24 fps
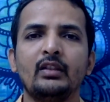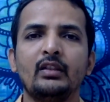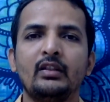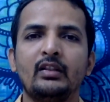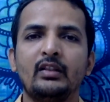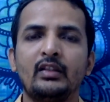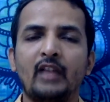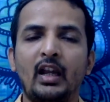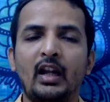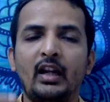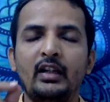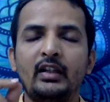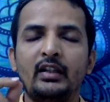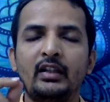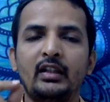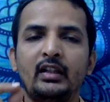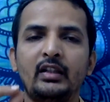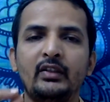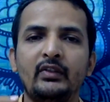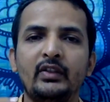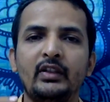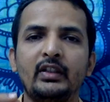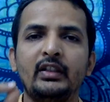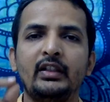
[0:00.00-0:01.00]
chant it
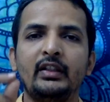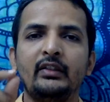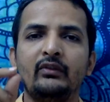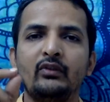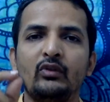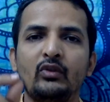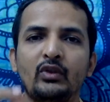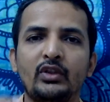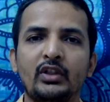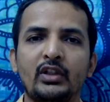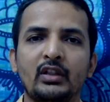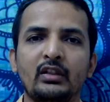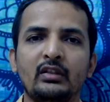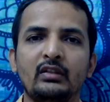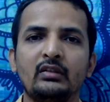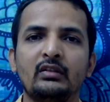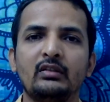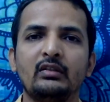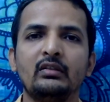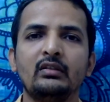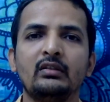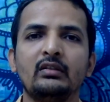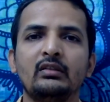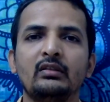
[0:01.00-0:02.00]
with devotion,
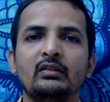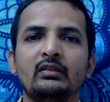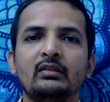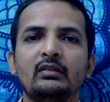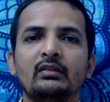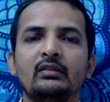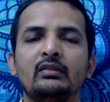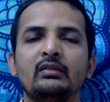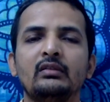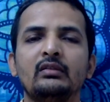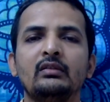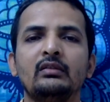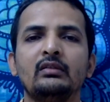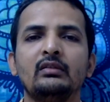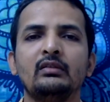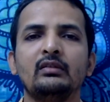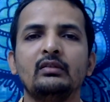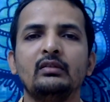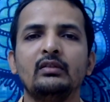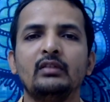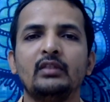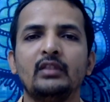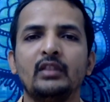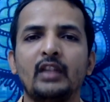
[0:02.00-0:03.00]

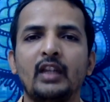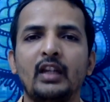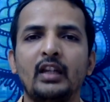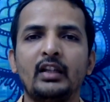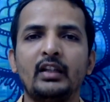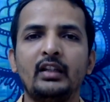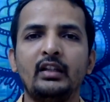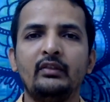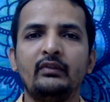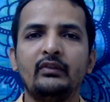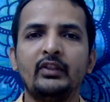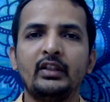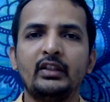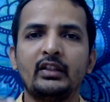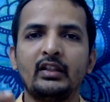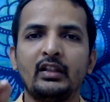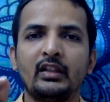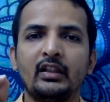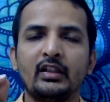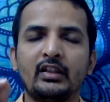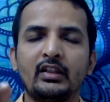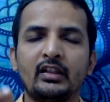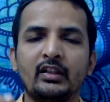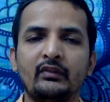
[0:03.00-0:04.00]
chant it with
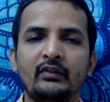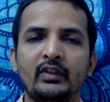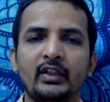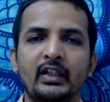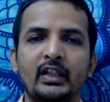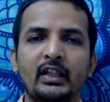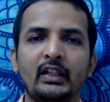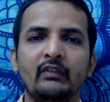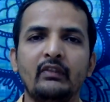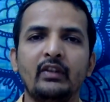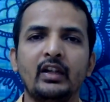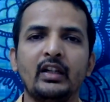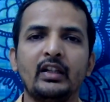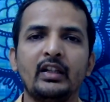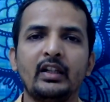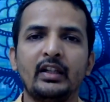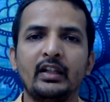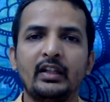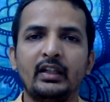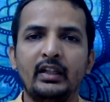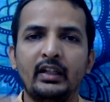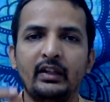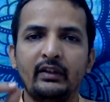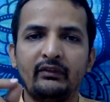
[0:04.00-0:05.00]
connection with divine,
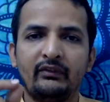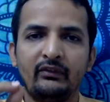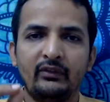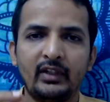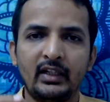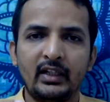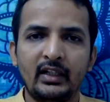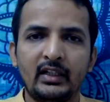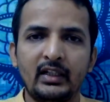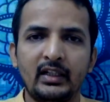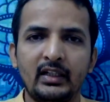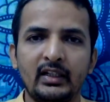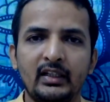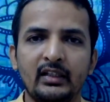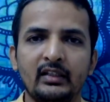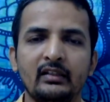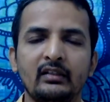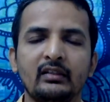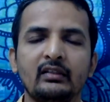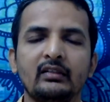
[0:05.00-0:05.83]
and definitely